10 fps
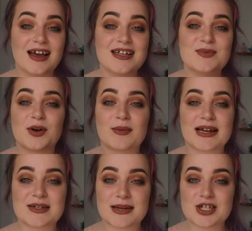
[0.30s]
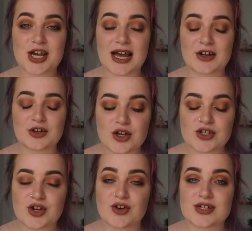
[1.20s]
guys, welcome back to my channel.
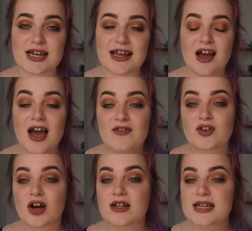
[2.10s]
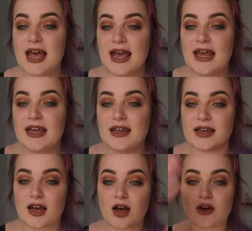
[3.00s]
So today I've got
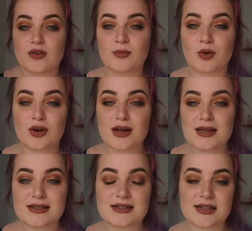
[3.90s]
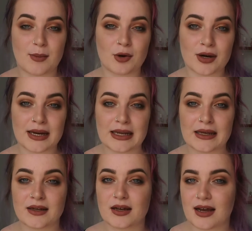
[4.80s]
a more summery
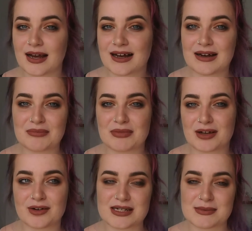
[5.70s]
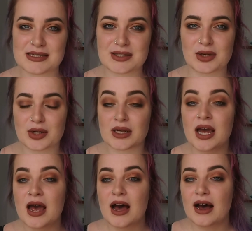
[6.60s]
Christmas look.
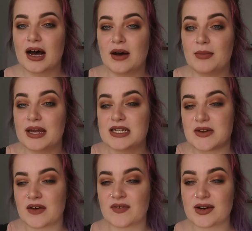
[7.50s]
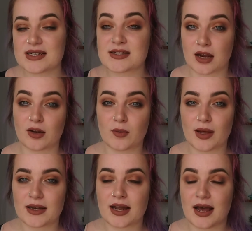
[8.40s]
It's a very subtle
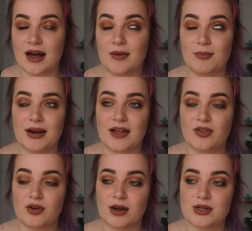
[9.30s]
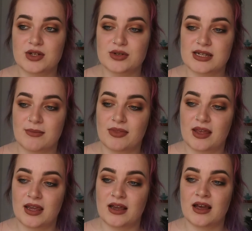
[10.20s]
one, but I thought I would do
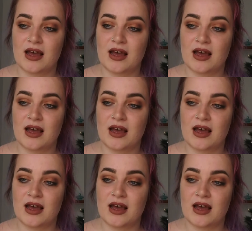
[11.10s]
something